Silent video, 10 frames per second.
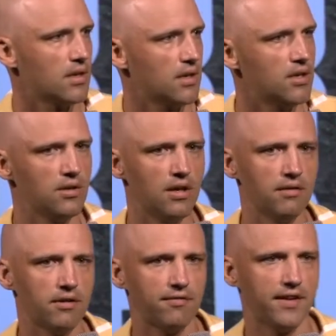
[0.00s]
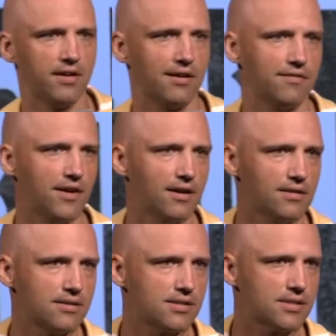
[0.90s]
You know, a lot of our founding
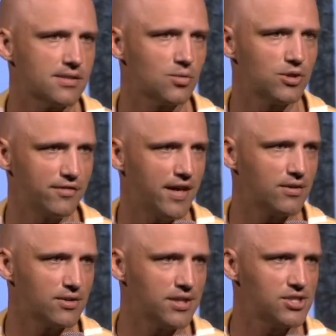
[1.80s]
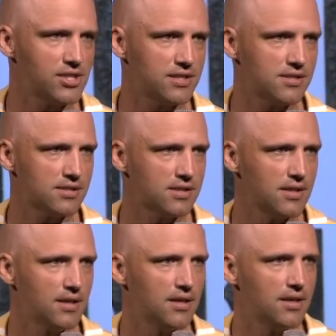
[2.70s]
fathers were devout Christians,
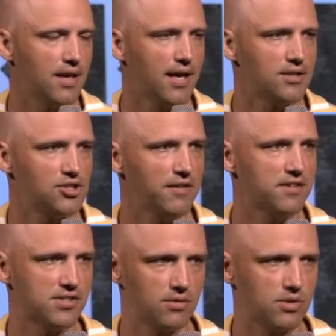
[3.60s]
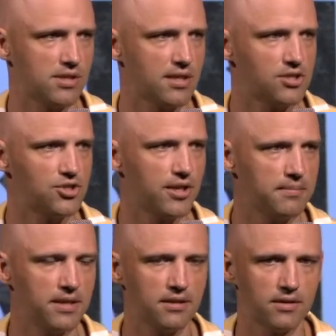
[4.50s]
and Jefferson was an
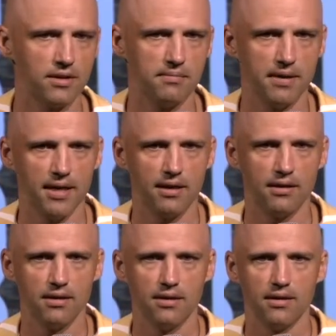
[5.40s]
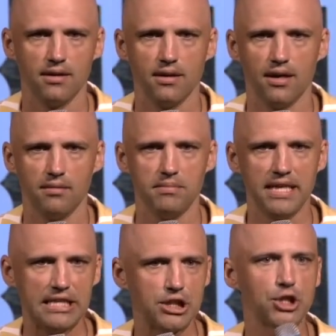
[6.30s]
extremely learned man. Many
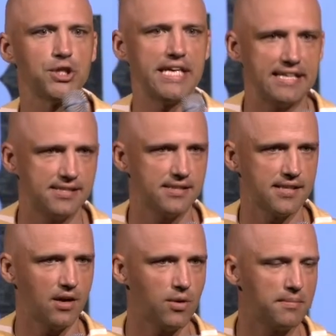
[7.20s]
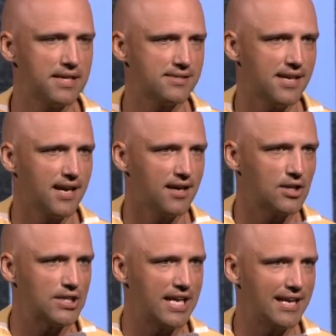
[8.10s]
degrees is how we might say it in
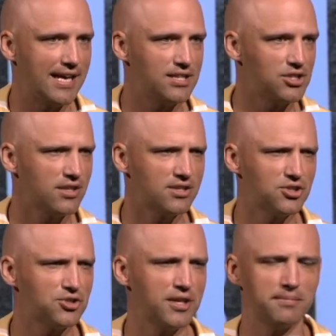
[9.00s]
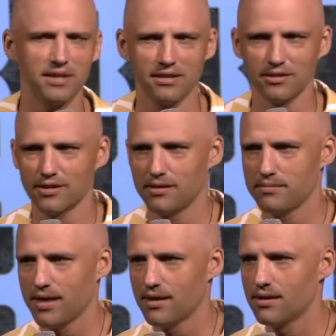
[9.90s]
our day and age. Extremely learned
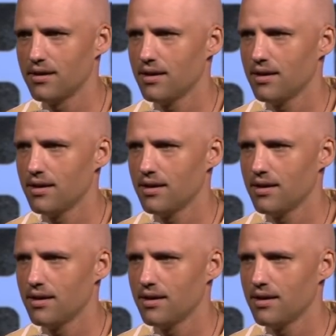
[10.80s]
man.